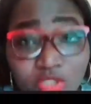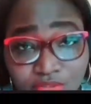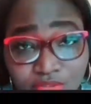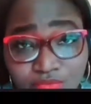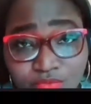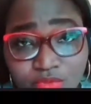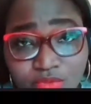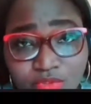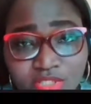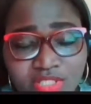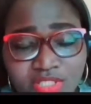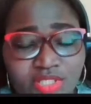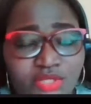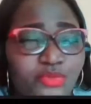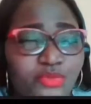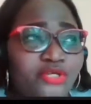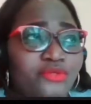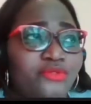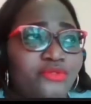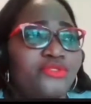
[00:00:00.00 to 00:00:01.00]
what the role
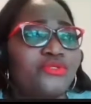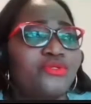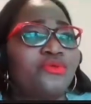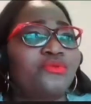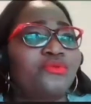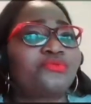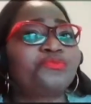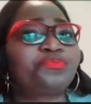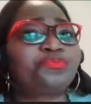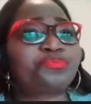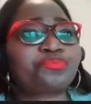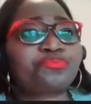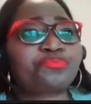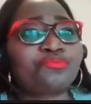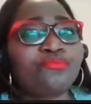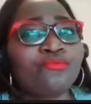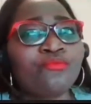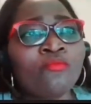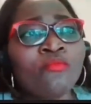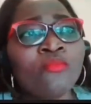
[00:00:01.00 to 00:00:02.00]
is about. So
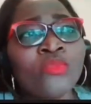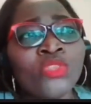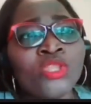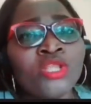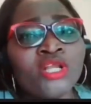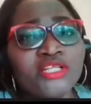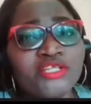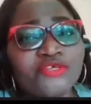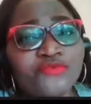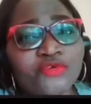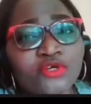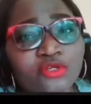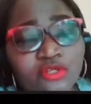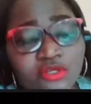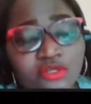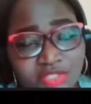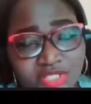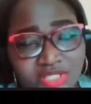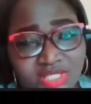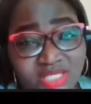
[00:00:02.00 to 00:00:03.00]
the
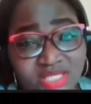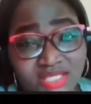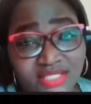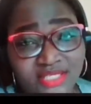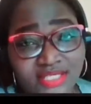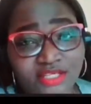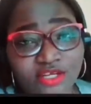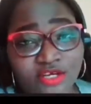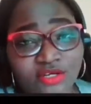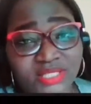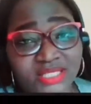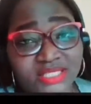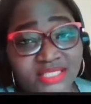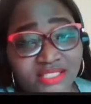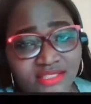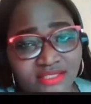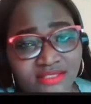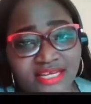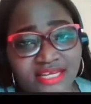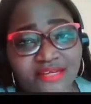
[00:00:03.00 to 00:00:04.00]
role of the
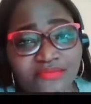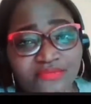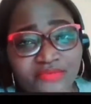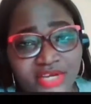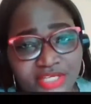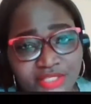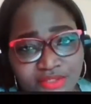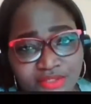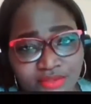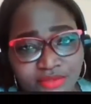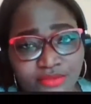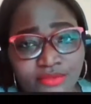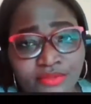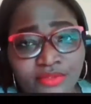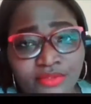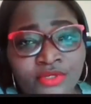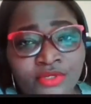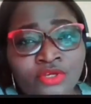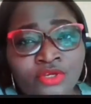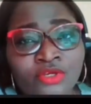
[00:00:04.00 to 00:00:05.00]
senior clinical
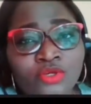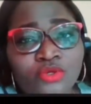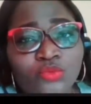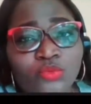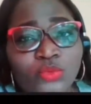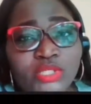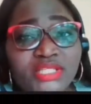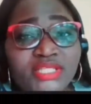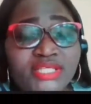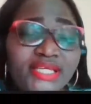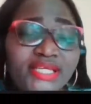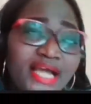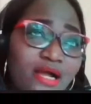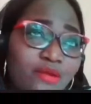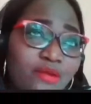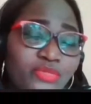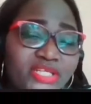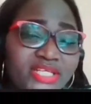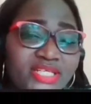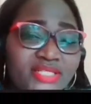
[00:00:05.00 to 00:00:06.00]
advisor with
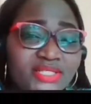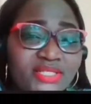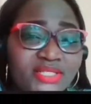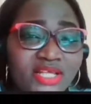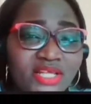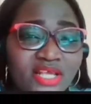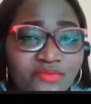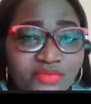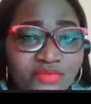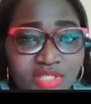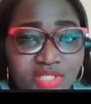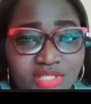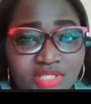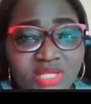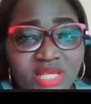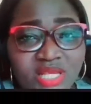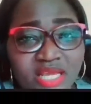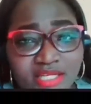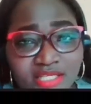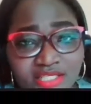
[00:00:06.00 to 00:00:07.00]
the ambulance
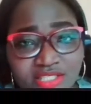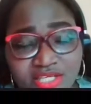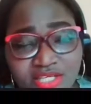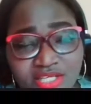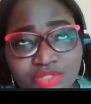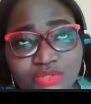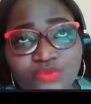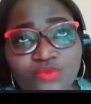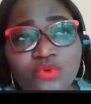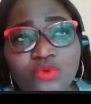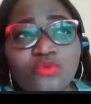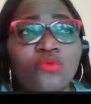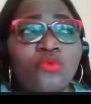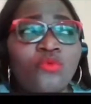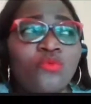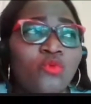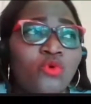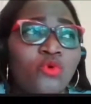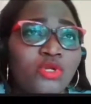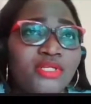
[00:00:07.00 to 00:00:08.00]
service, NHS
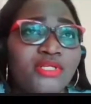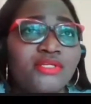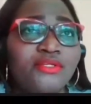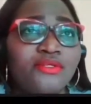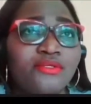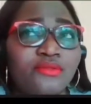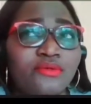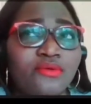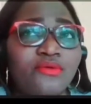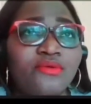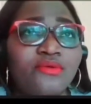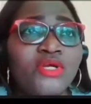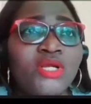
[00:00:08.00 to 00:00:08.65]
111,